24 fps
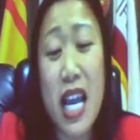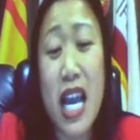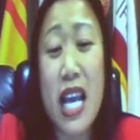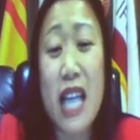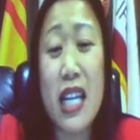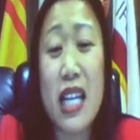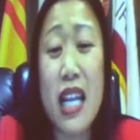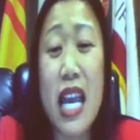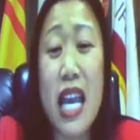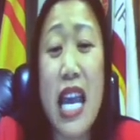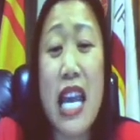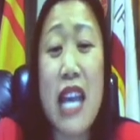
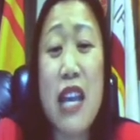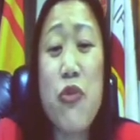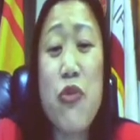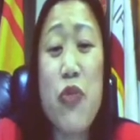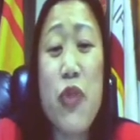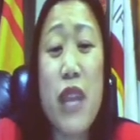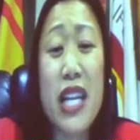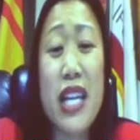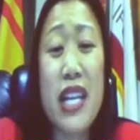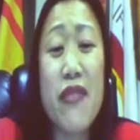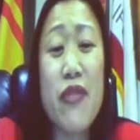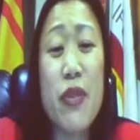an A
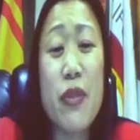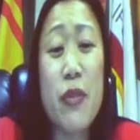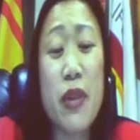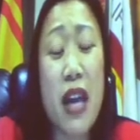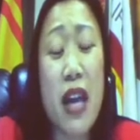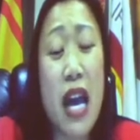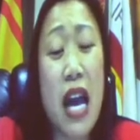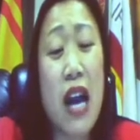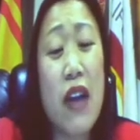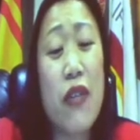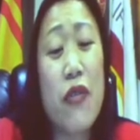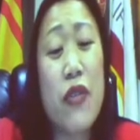rating from the
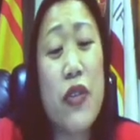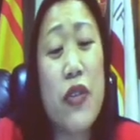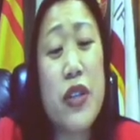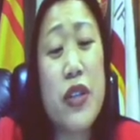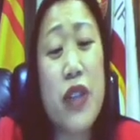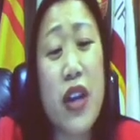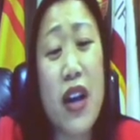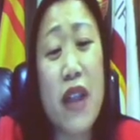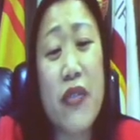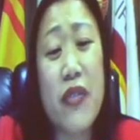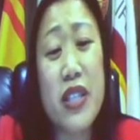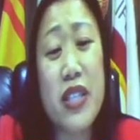Power
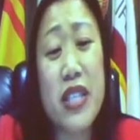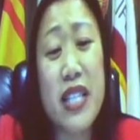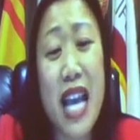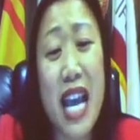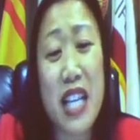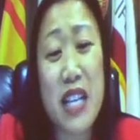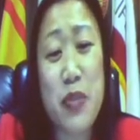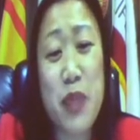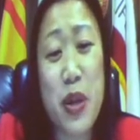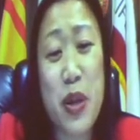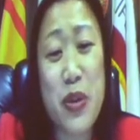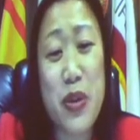Jobbers
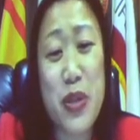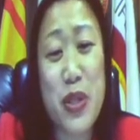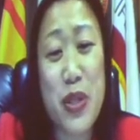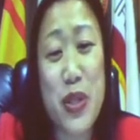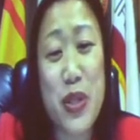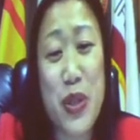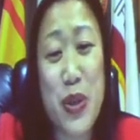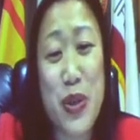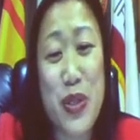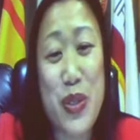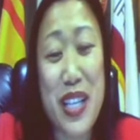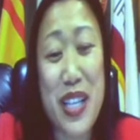Taxpayers
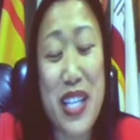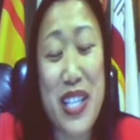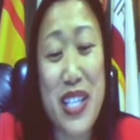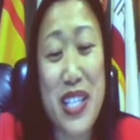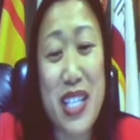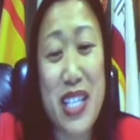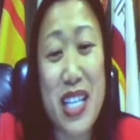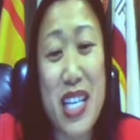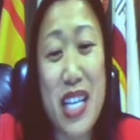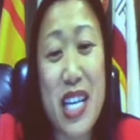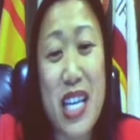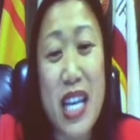
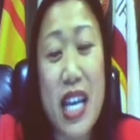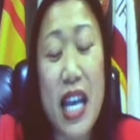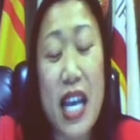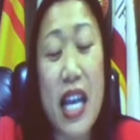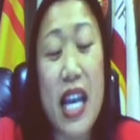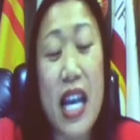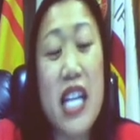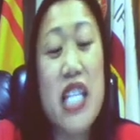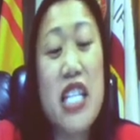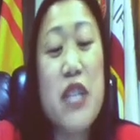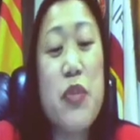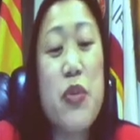Association,
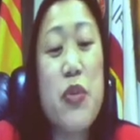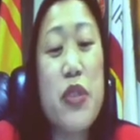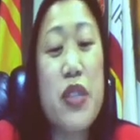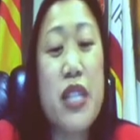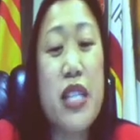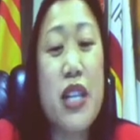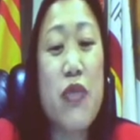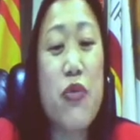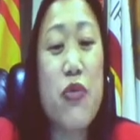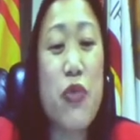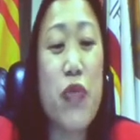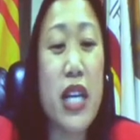
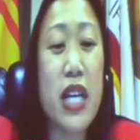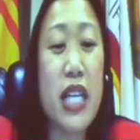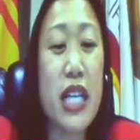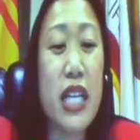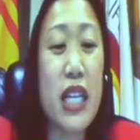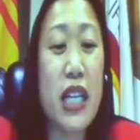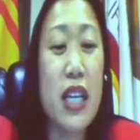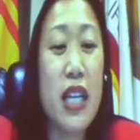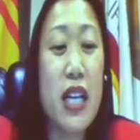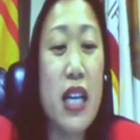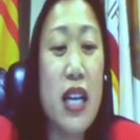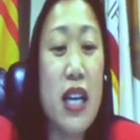100%
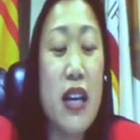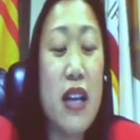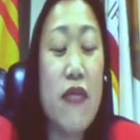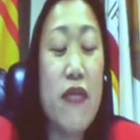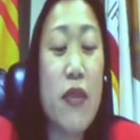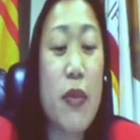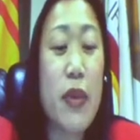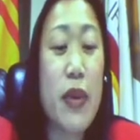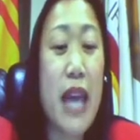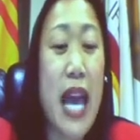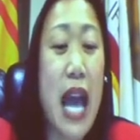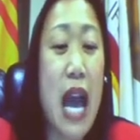rating
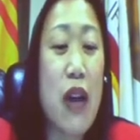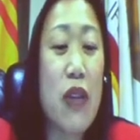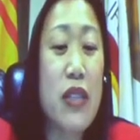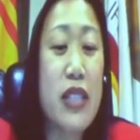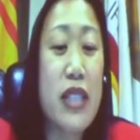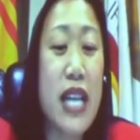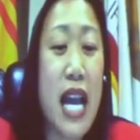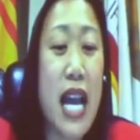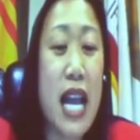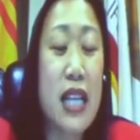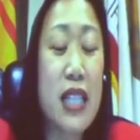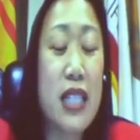from
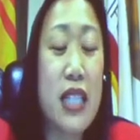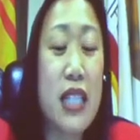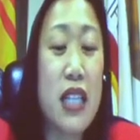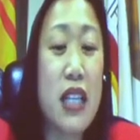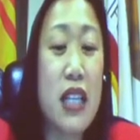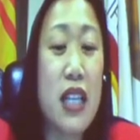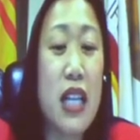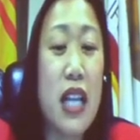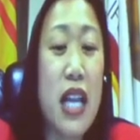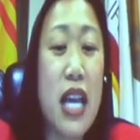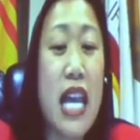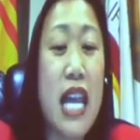CalTAC,
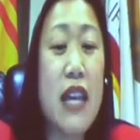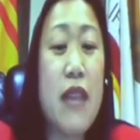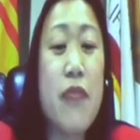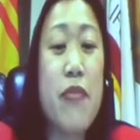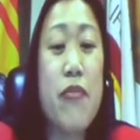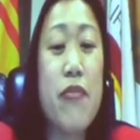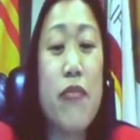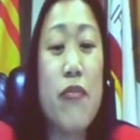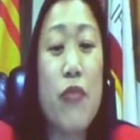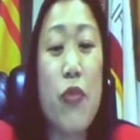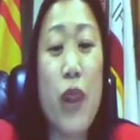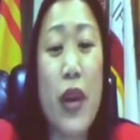and an
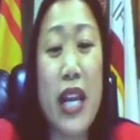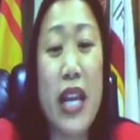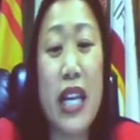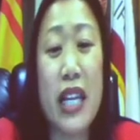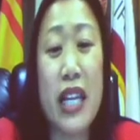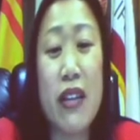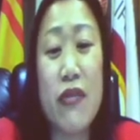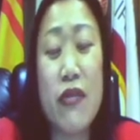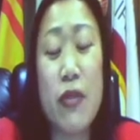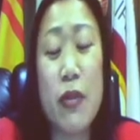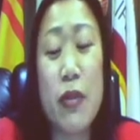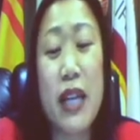8th
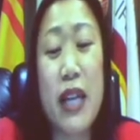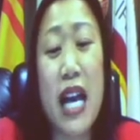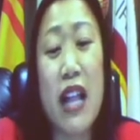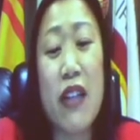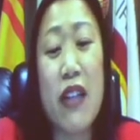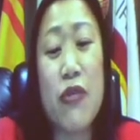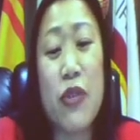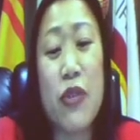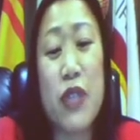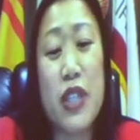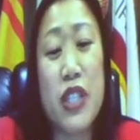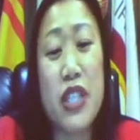rating from
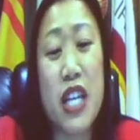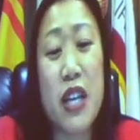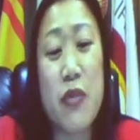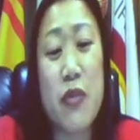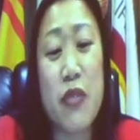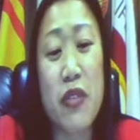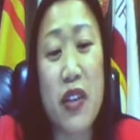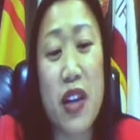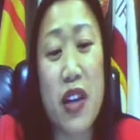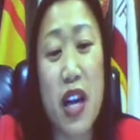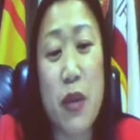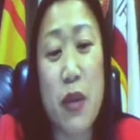Cal
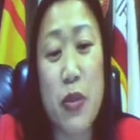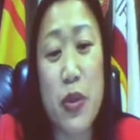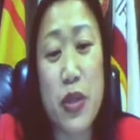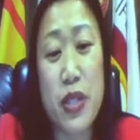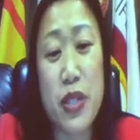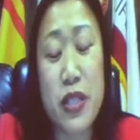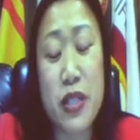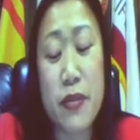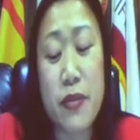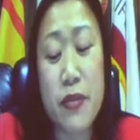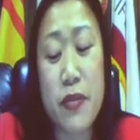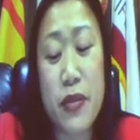Chamber of
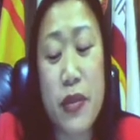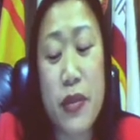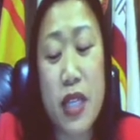Commerce.